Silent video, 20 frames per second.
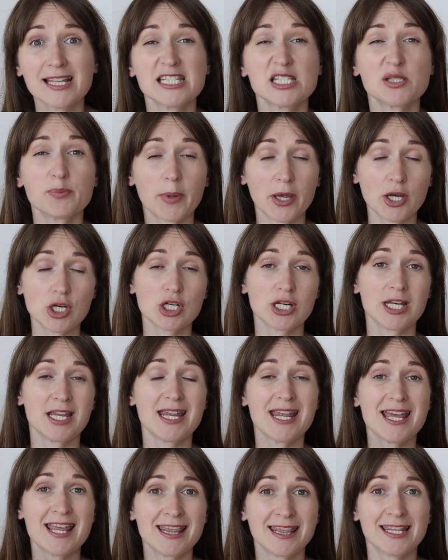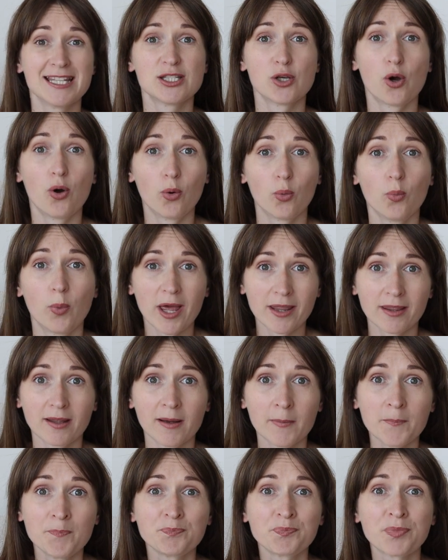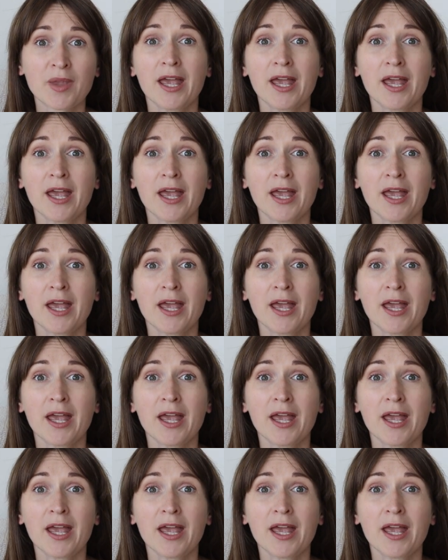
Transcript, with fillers: especially in this hot weather.